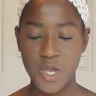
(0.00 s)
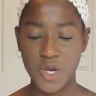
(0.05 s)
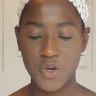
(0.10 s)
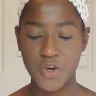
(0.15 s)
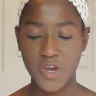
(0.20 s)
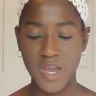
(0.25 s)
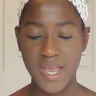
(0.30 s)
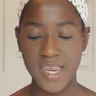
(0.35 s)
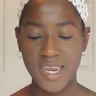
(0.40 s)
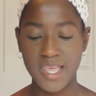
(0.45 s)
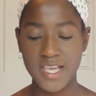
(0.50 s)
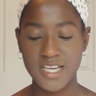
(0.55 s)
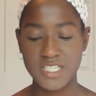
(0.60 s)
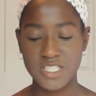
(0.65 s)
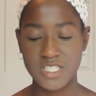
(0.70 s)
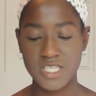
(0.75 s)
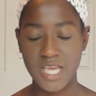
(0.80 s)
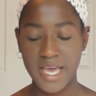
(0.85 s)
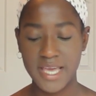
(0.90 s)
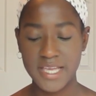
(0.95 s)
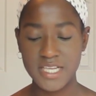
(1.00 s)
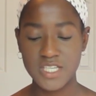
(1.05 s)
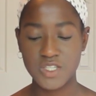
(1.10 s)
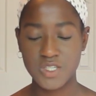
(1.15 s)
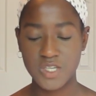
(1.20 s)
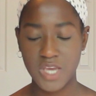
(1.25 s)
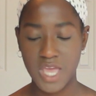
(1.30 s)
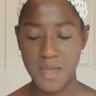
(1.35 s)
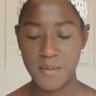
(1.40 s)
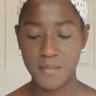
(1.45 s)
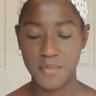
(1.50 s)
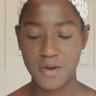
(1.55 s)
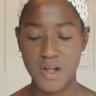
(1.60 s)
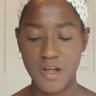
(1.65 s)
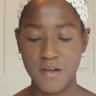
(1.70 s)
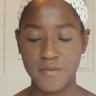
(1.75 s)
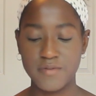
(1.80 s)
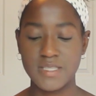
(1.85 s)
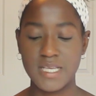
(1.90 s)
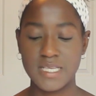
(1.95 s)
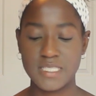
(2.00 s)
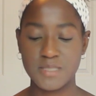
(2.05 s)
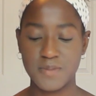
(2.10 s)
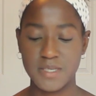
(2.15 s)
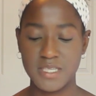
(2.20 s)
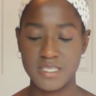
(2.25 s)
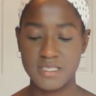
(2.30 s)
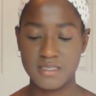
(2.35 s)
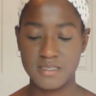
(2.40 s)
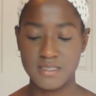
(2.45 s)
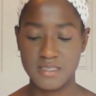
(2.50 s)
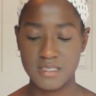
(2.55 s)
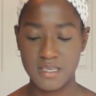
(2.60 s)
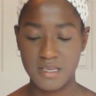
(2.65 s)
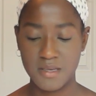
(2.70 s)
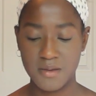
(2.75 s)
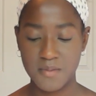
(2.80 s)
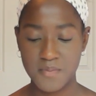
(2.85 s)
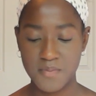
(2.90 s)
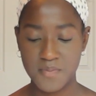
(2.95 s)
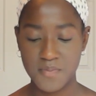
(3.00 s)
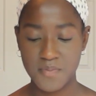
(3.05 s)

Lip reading: creating a tight chamber of despondency.